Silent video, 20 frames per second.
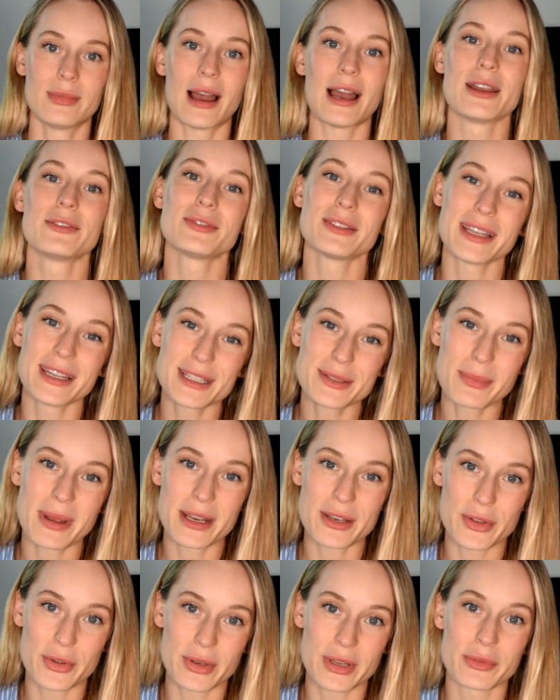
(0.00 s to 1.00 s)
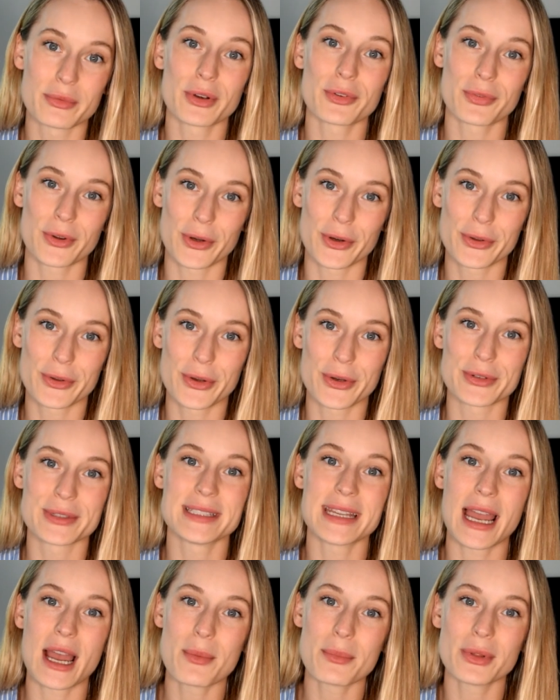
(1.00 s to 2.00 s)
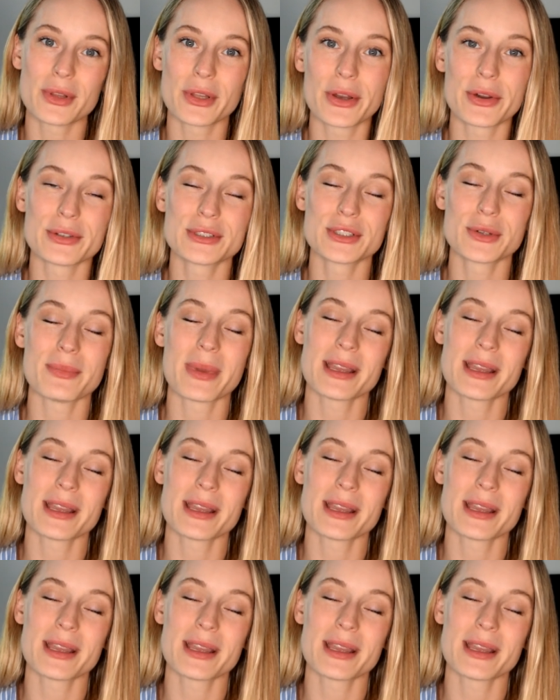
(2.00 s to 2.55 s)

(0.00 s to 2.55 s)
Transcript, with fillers: I've linked my Newton referral code down below, so